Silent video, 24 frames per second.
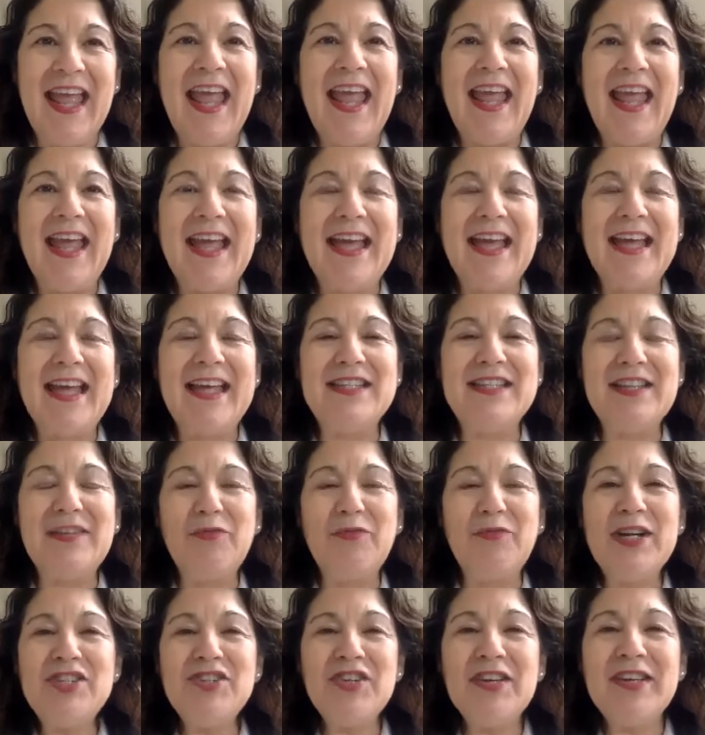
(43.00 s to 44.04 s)
And
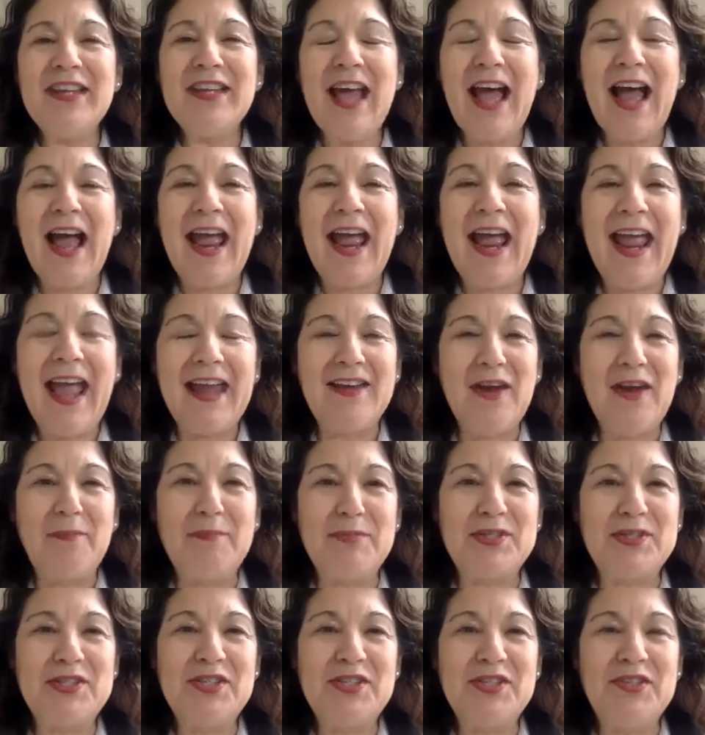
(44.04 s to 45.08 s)
Rachel and I had an
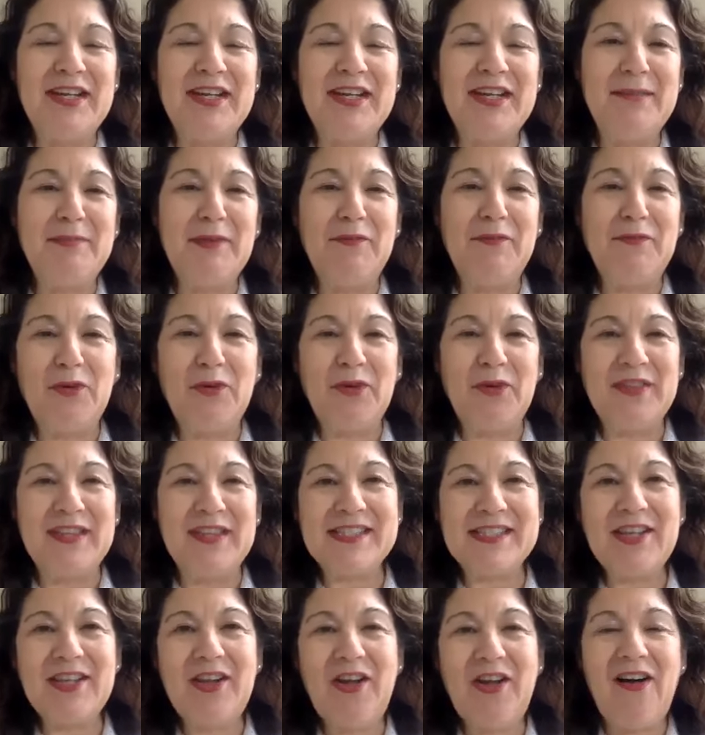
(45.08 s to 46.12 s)
opportunity before
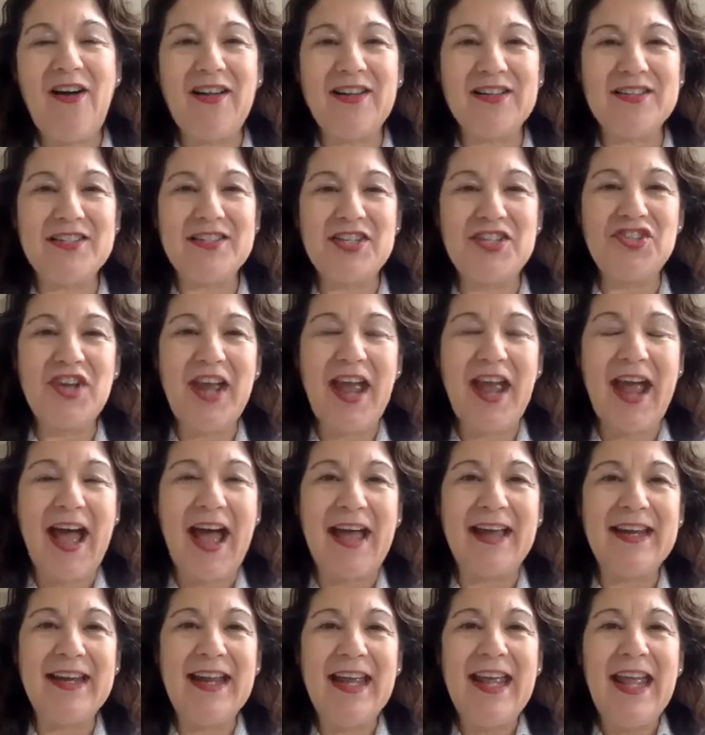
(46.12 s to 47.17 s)
this call to
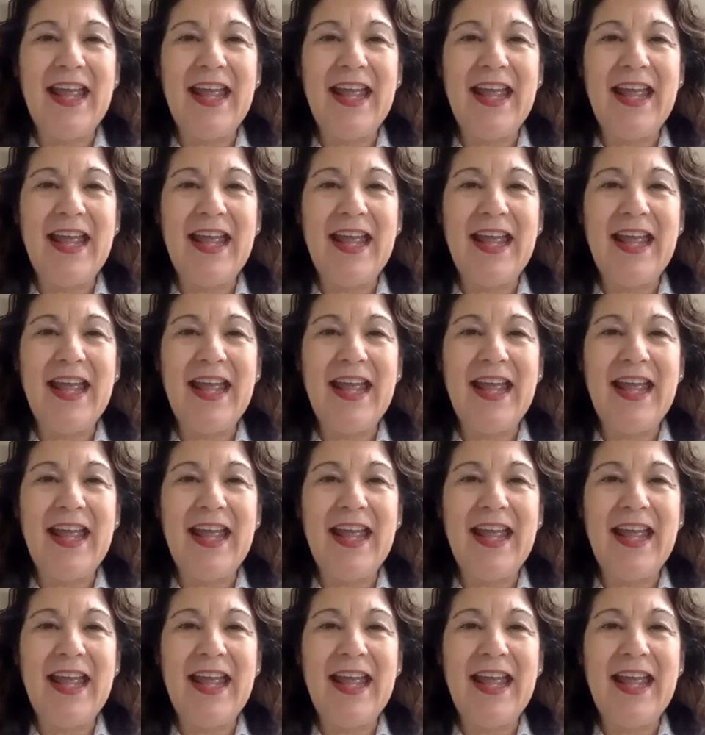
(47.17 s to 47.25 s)
chat,